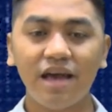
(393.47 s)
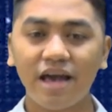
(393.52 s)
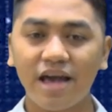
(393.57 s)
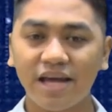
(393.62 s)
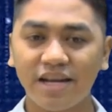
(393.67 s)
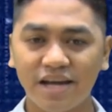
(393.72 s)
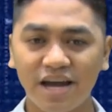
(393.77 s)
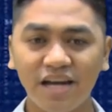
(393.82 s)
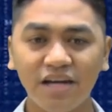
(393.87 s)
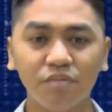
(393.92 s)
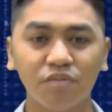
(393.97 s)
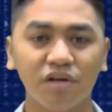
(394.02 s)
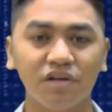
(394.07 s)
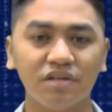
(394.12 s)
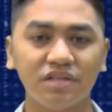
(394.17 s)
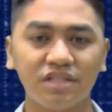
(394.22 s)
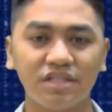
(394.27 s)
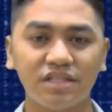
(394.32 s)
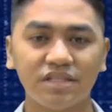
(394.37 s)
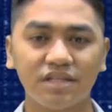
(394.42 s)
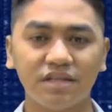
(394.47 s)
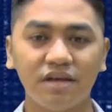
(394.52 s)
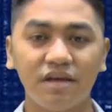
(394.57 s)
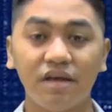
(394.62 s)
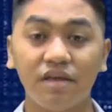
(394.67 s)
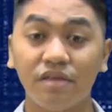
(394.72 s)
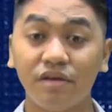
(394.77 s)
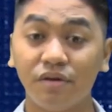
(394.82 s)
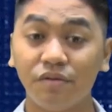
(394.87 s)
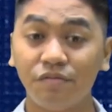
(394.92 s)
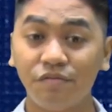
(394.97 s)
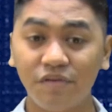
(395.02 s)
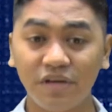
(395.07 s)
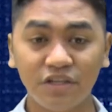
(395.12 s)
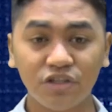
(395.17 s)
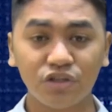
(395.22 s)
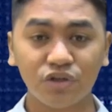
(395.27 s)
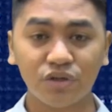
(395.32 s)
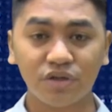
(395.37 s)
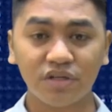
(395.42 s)
and animals, their
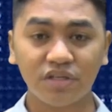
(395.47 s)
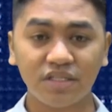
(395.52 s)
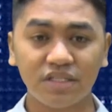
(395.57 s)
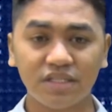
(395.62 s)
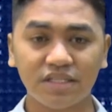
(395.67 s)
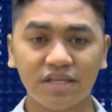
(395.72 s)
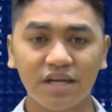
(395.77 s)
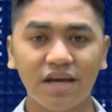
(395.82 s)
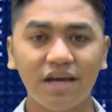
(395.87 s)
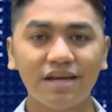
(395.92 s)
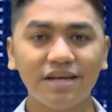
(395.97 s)
features,